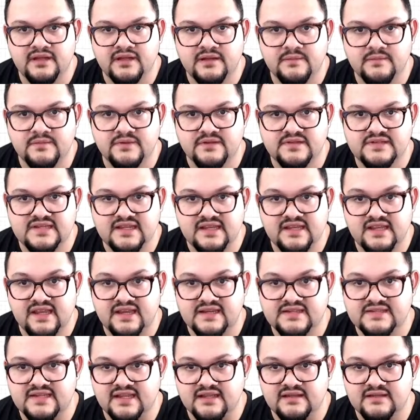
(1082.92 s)
going to say
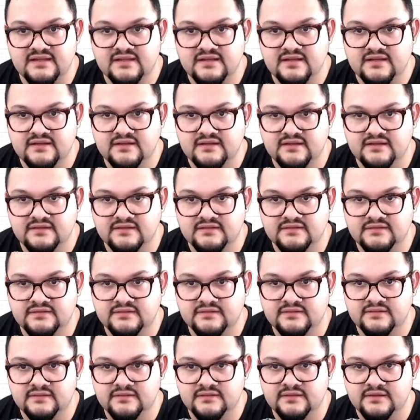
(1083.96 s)
Extend.
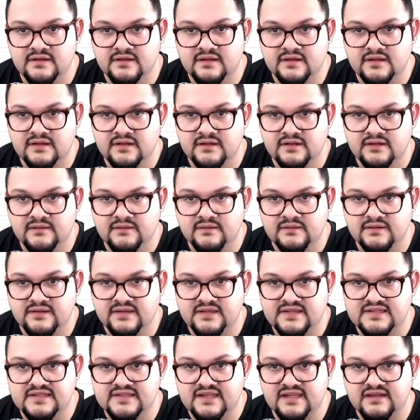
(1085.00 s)
I'm going to
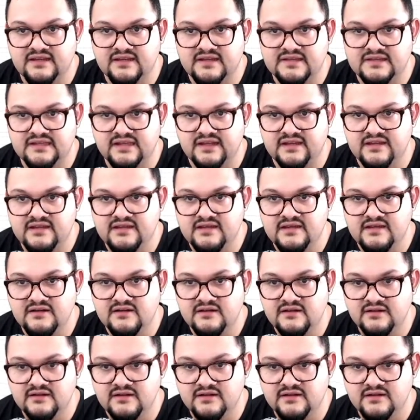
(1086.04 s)
extend this line here.